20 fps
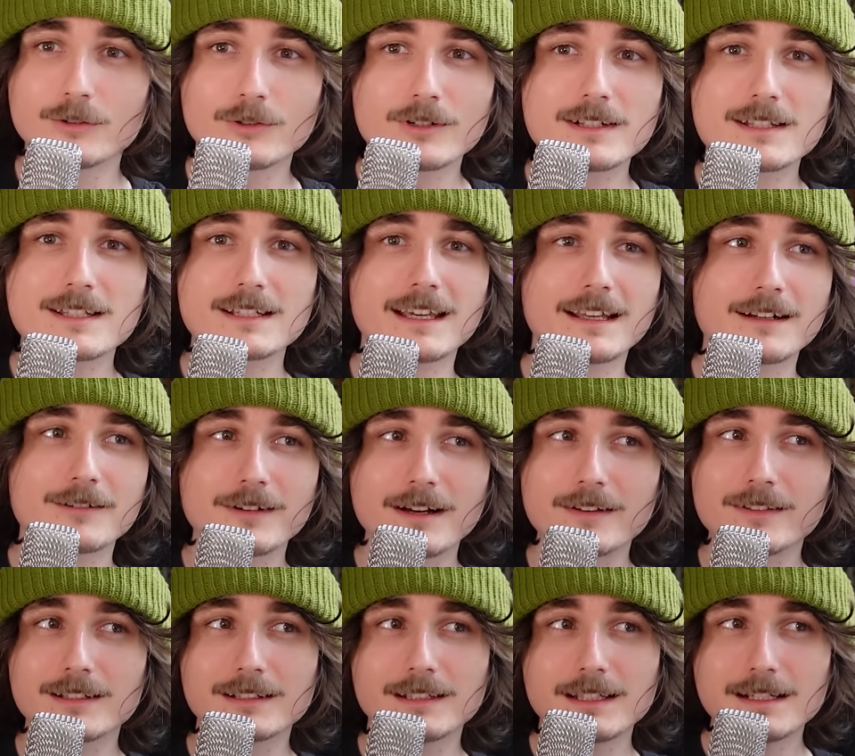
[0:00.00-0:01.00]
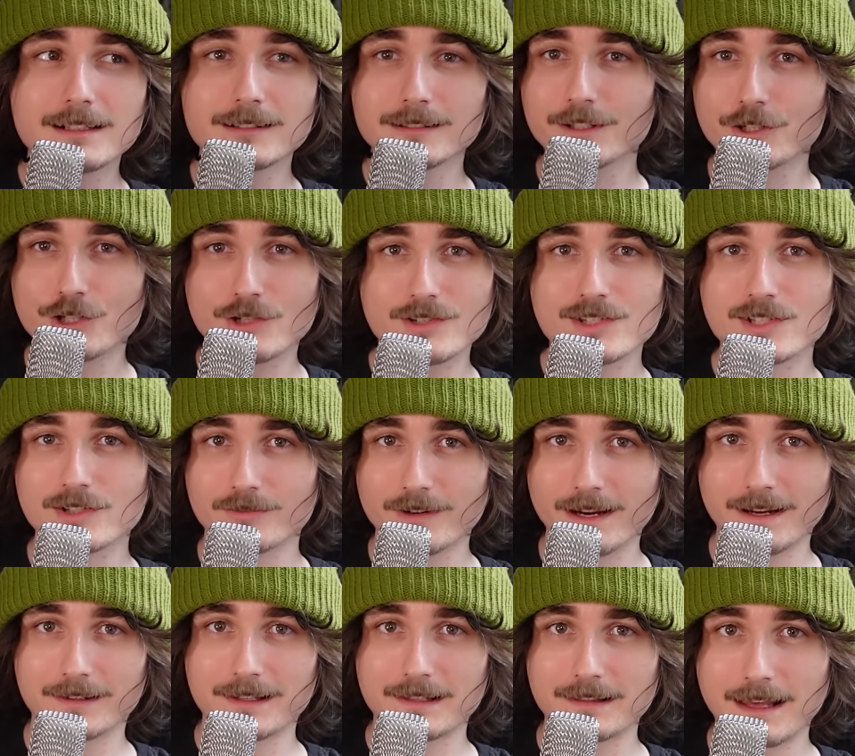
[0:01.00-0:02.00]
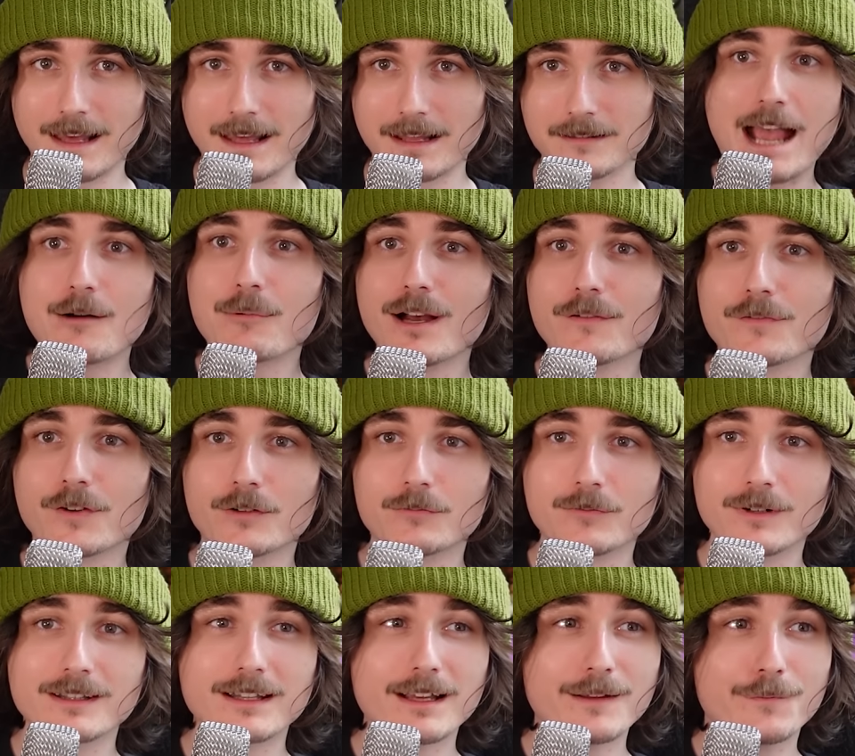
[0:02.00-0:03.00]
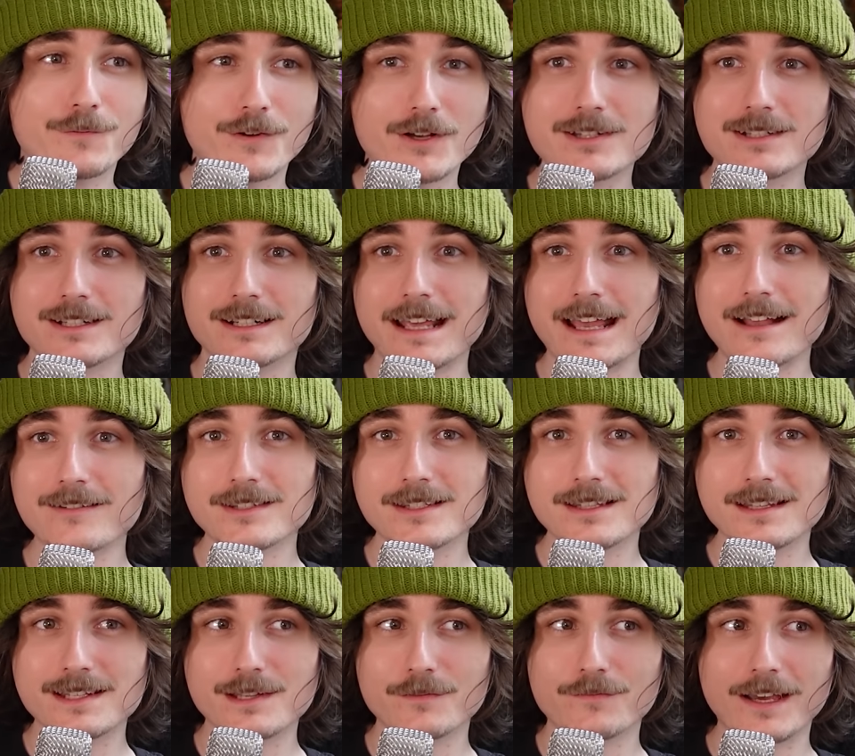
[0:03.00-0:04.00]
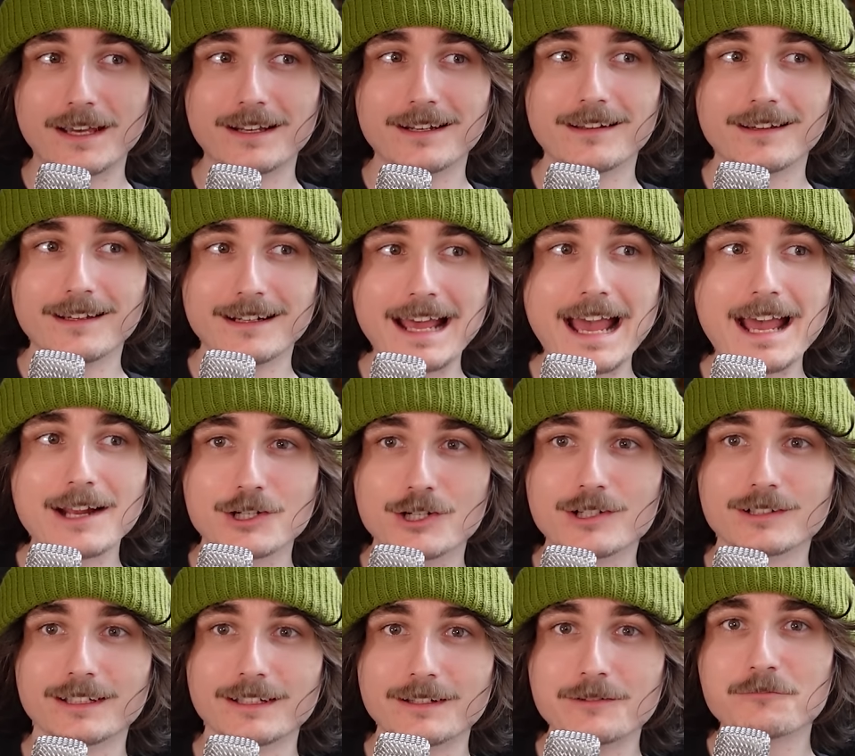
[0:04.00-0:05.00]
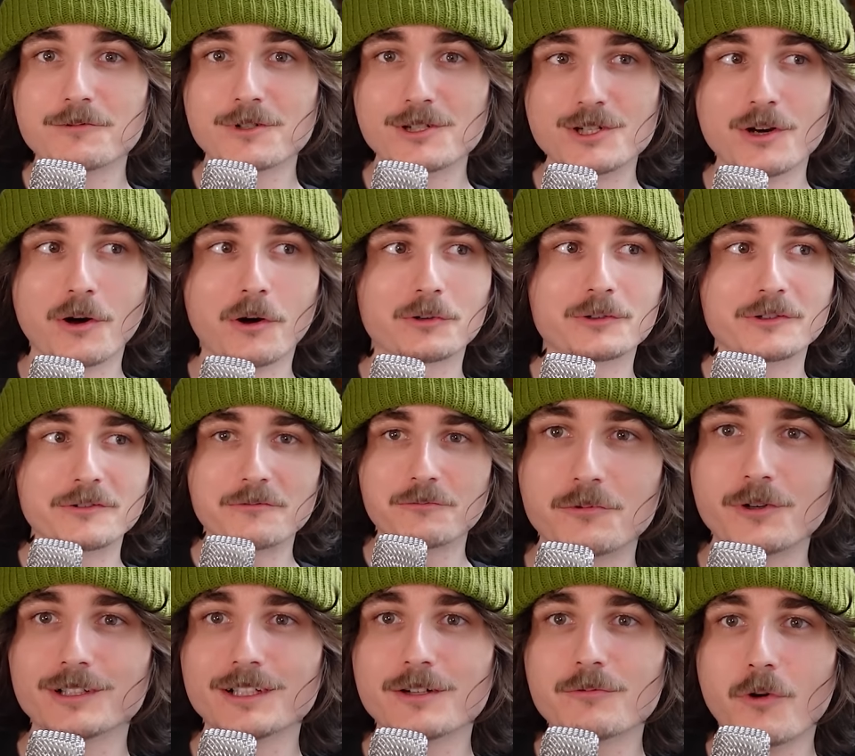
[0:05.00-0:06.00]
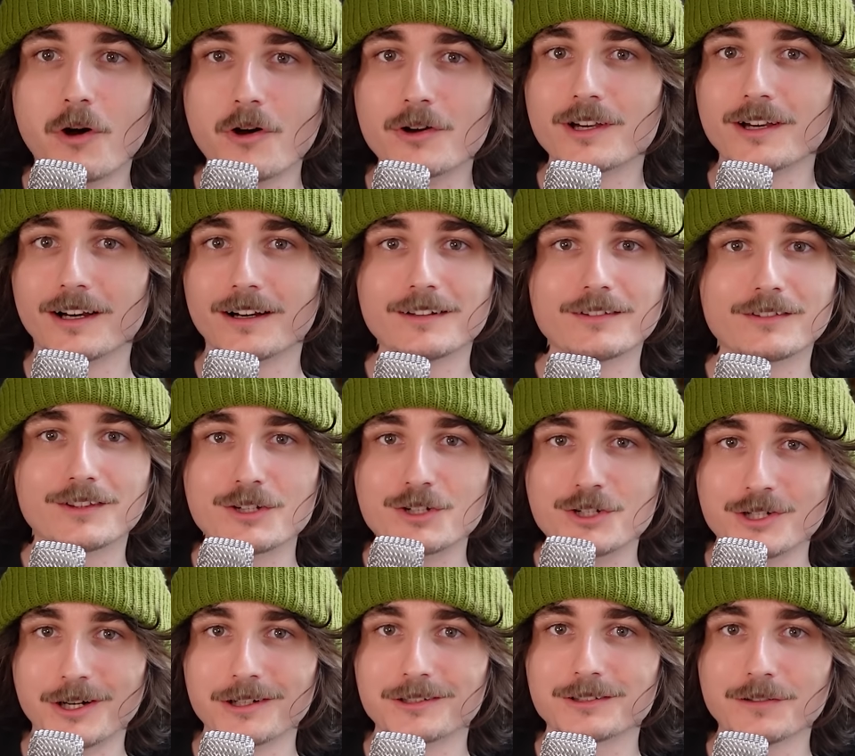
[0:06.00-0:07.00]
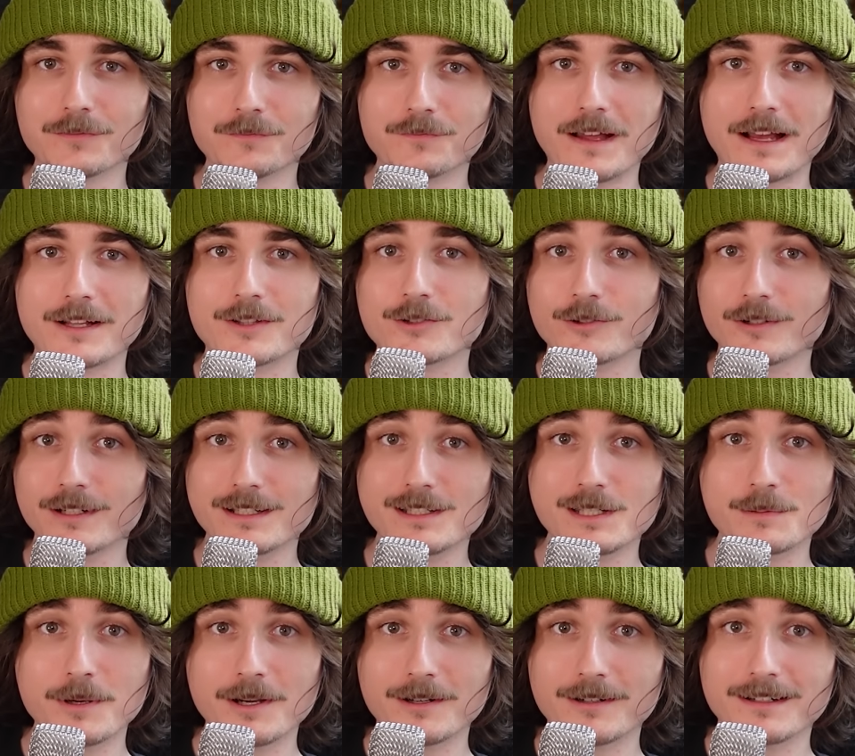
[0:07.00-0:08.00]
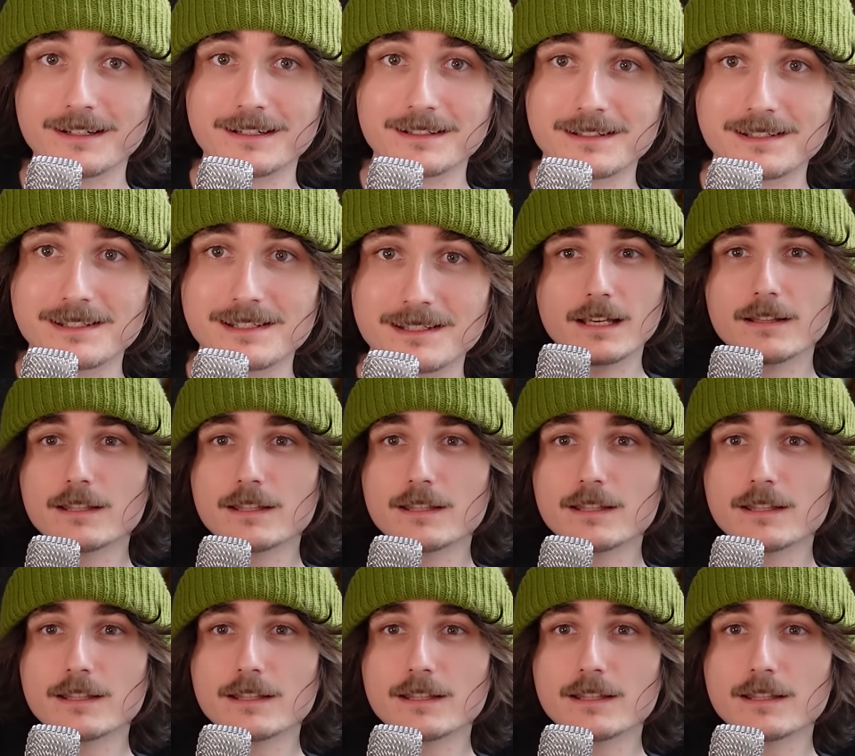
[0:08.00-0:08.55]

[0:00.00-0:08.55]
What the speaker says: in order to get around the legal issues surrounding that. However, when they first announced this event, it actually was called Willy Wonka, the Chocolate Factory Experience.